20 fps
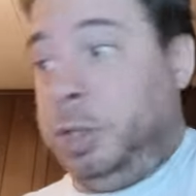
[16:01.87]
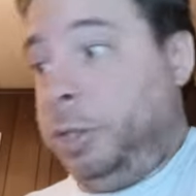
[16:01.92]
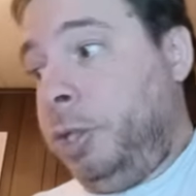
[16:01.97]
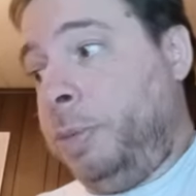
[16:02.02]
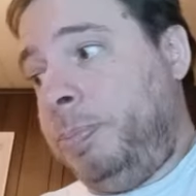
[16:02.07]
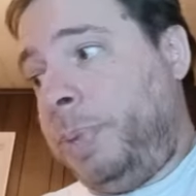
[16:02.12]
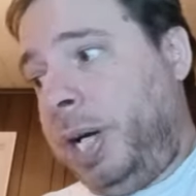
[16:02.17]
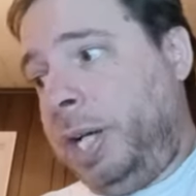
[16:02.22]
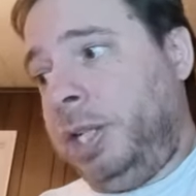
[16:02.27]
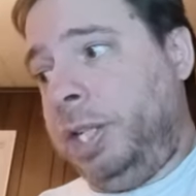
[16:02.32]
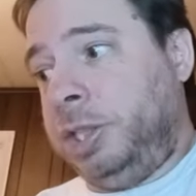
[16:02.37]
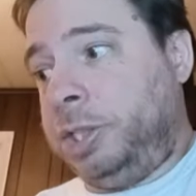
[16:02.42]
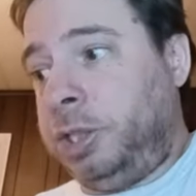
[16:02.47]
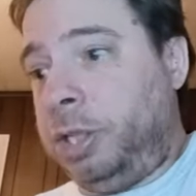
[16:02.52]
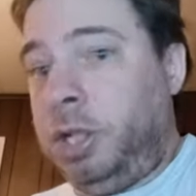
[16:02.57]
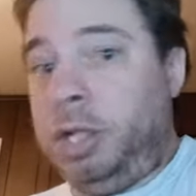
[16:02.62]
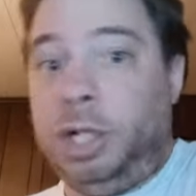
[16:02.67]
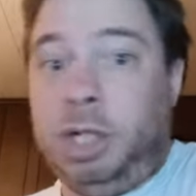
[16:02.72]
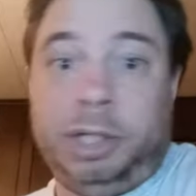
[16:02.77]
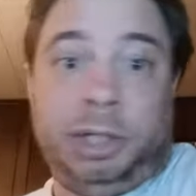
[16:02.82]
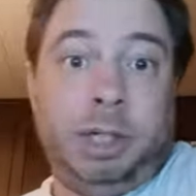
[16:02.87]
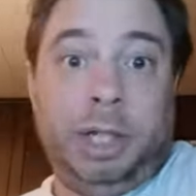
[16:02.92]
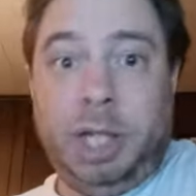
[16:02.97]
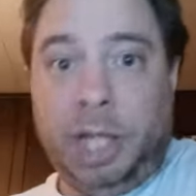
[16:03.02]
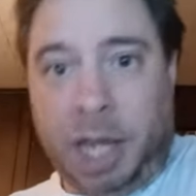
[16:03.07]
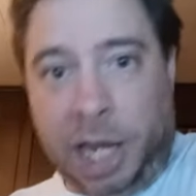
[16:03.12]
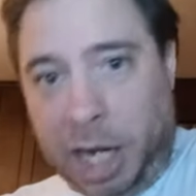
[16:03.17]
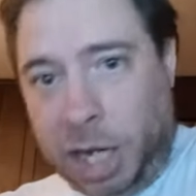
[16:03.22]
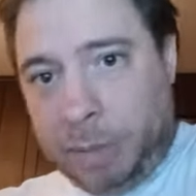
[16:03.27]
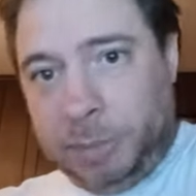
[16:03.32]
You can buy this on
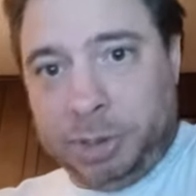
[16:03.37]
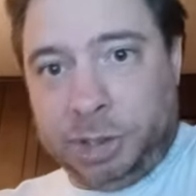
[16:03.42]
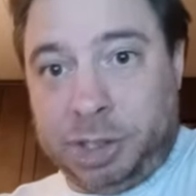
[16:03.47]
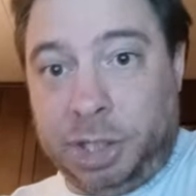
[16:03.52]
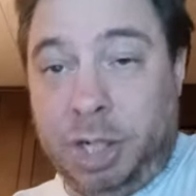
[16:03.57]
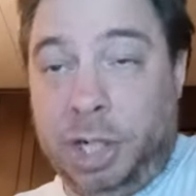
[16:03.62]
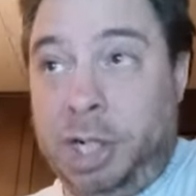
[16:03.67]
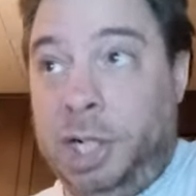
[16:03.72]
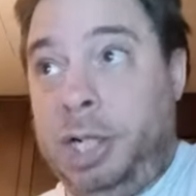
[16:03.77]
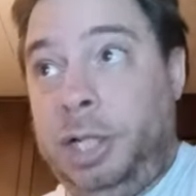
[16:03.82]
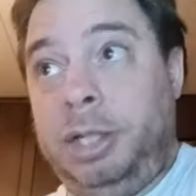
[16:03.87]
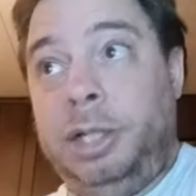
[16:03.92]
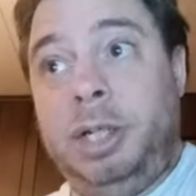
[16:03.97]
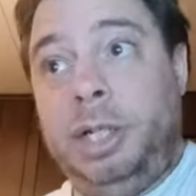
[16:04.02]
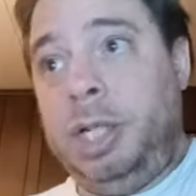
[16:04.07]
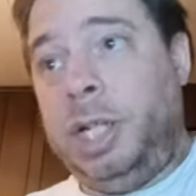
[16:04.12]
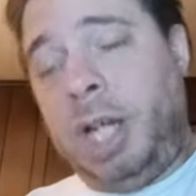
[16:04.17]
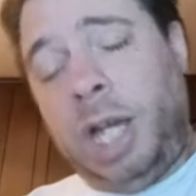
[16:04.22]
Amazon